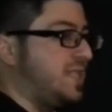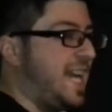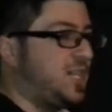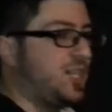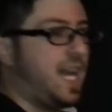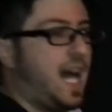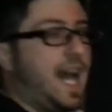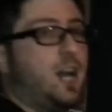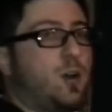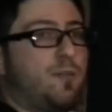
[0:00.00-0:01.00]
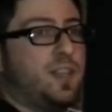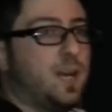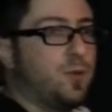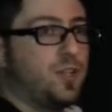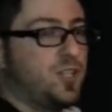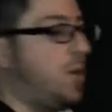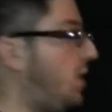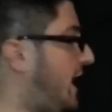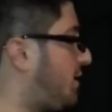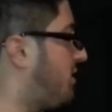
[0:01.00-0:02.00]
it's actually higher over there where there's no
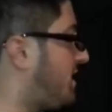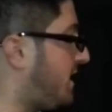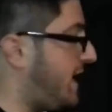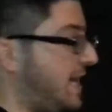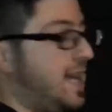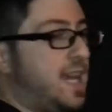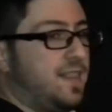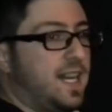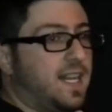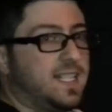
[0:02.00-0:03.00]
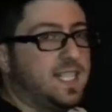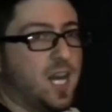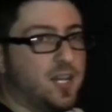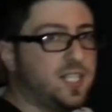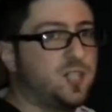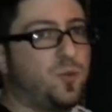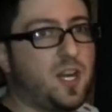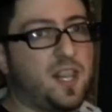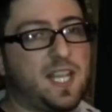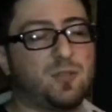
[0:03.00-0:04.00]
electricity than it is here. And this is one
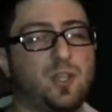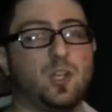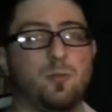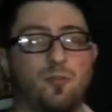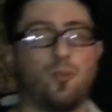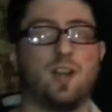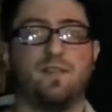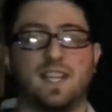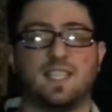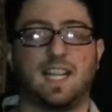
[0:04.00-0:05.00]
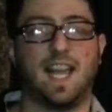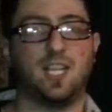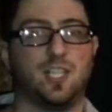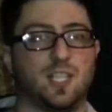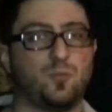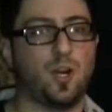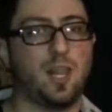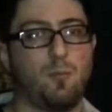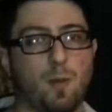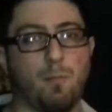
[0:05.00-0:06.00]
of the things we do before an investigation. It's one of
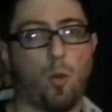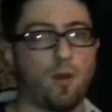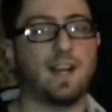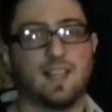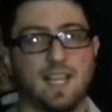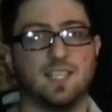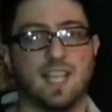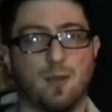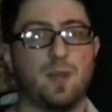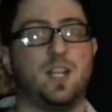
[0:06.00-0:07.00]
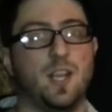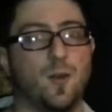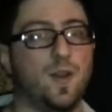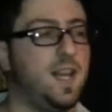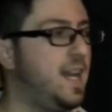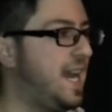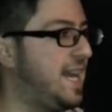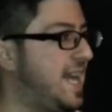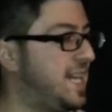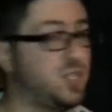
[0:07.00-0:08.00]
the more boring things that we do.
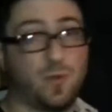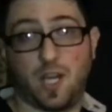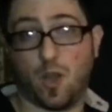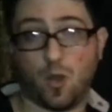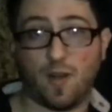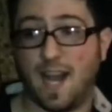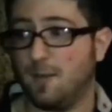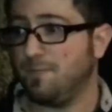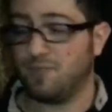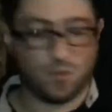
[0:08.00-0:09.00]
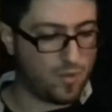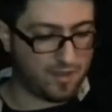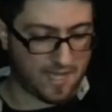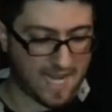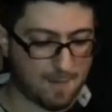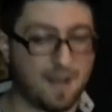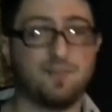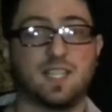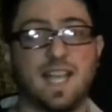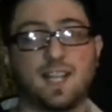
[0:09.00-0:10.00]
And that is we go around with an EMF
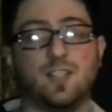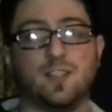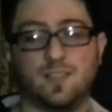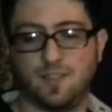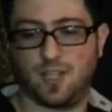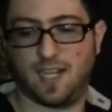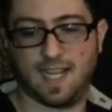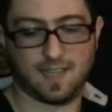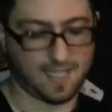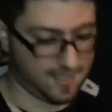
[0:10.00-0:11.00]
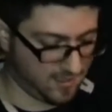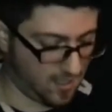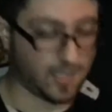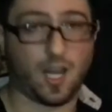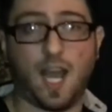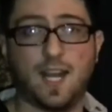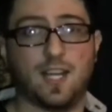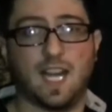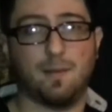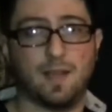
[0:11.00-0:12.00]
detector. You get these online. You
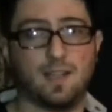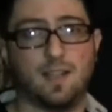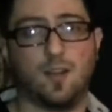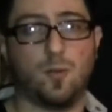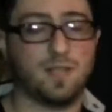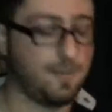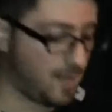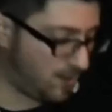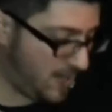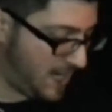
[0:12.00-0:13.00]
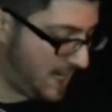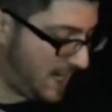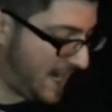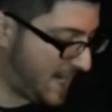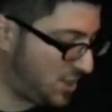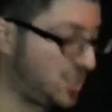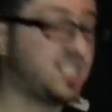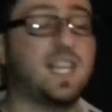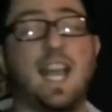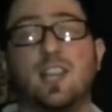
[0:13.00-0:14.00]
get them at the Home Depot. And you just
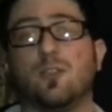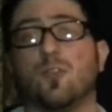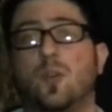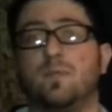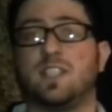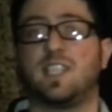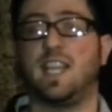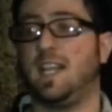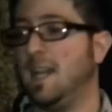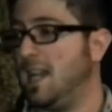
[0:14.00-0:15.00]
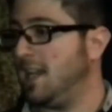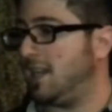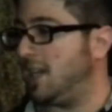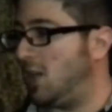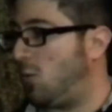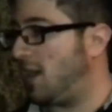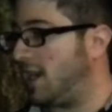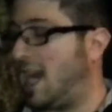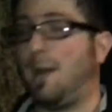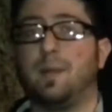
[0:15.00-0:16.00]
scan the room to see, you know, what
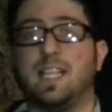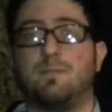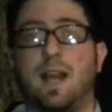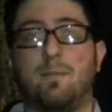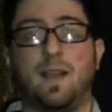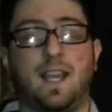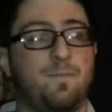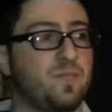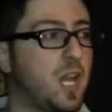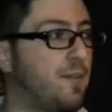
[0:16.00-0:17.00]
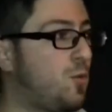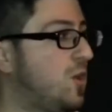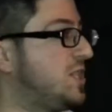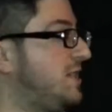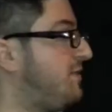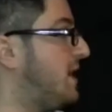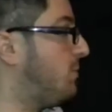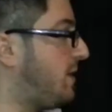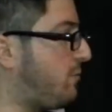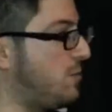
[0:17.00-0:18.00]
anomalies might be. Of course, if
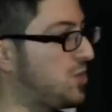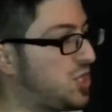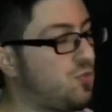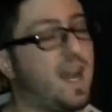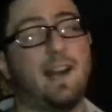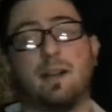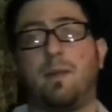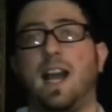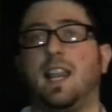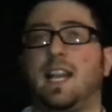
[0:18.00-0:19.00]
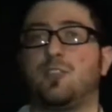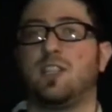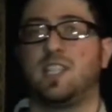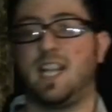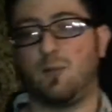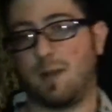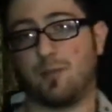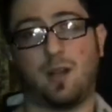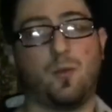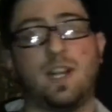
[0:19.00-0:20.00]
we were surrounded by electricity, well, I
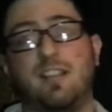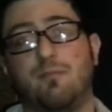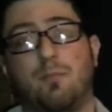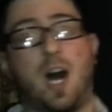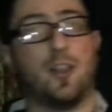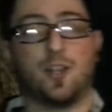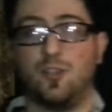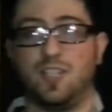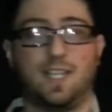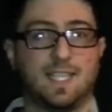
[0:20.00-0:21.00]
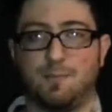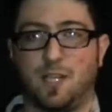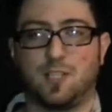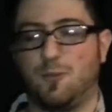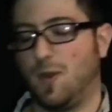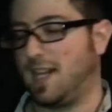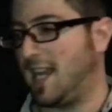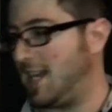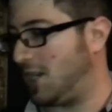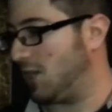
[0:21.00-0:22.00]
probably wouldn't even bother using this because we wouldn't
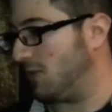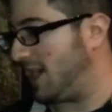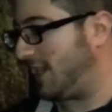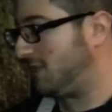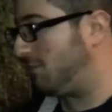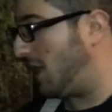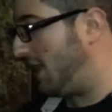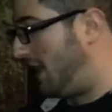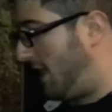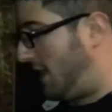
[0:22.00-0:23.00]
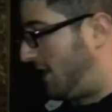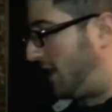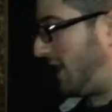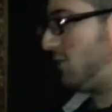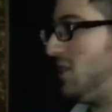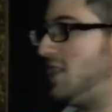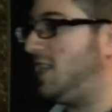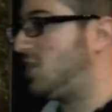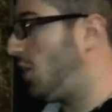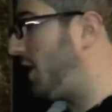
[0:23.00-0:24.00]
get any good readings. But the electricity
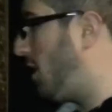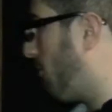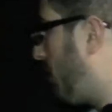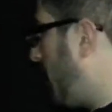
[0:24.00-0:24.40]
is only over